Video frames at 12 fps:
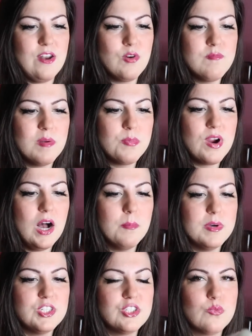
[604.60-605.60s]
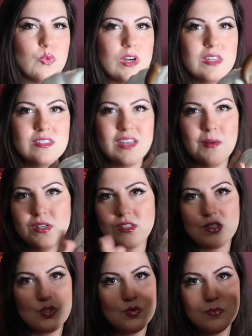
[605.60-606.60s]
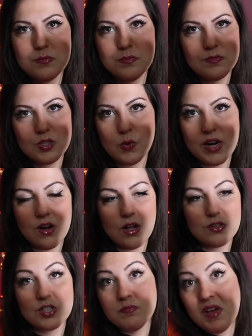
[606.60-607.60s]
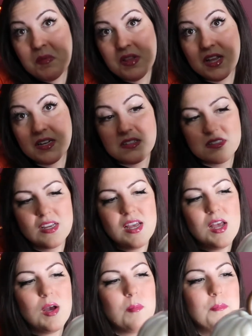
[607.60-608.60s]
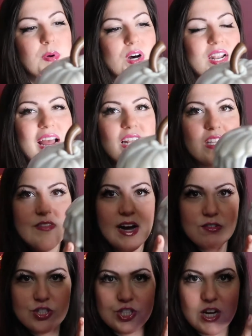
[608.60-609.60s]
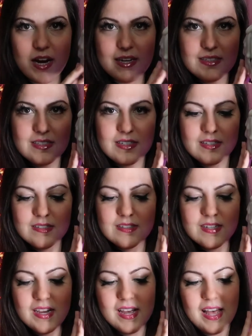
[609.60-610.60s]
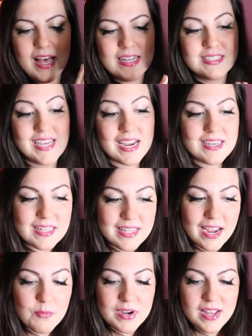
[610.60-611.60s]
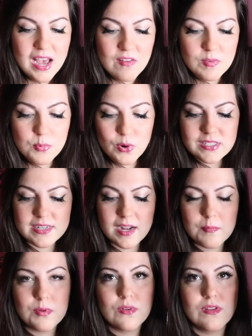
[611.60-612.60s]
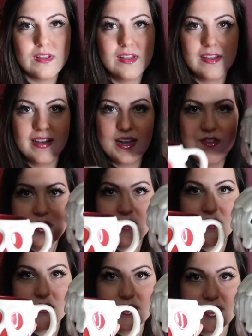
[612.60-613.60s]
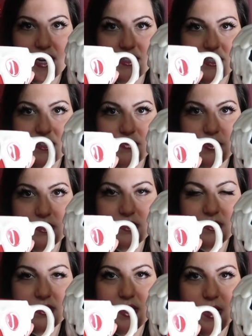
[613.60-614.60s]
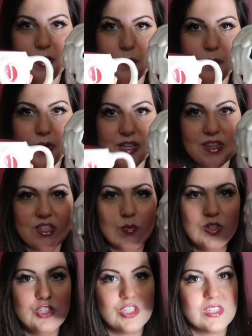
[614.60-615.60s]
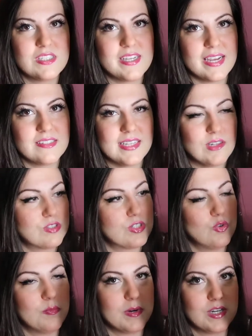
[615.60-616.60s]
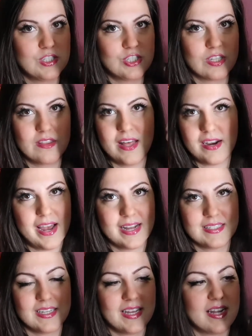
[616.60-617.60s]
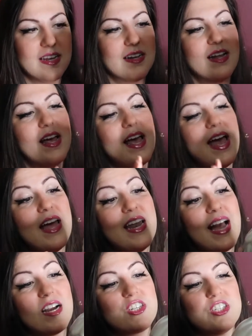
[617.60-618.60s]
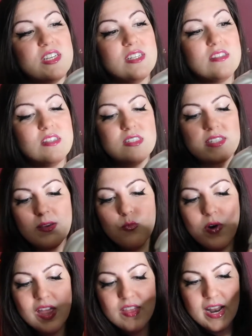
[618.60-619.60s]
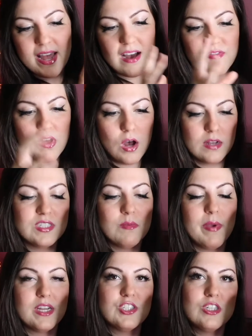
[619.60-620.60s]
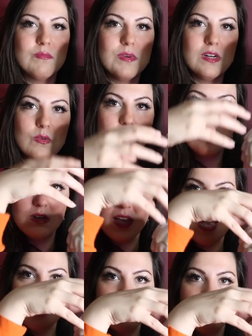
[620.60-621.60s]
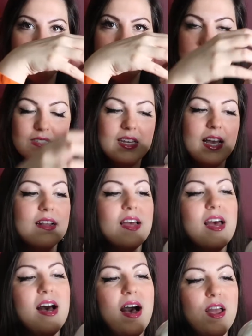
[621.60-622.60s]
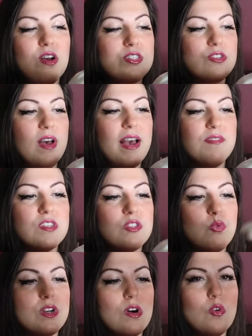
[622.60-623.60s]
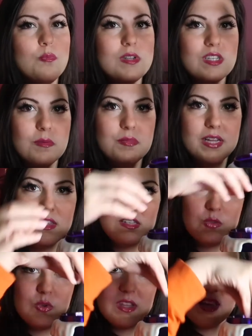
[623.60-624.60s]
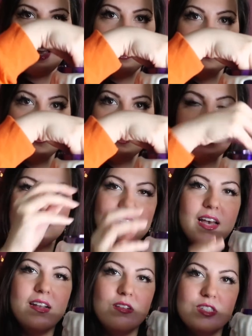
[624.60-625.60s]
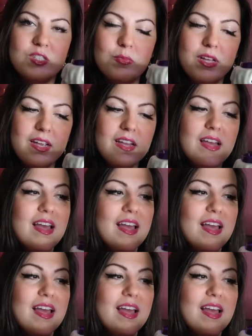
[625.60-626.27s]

don't remember how much it was. I'm gonna assume $20, maybe less. But I love how giant it is. And technically I already have a poison apple and you can see the size difference, but this one just stands out so much that I had to get it. And actually, the same way that I have the Haunted Mansion mug with the candle inside, I also have this one opened up like this with a candle on the inside on display,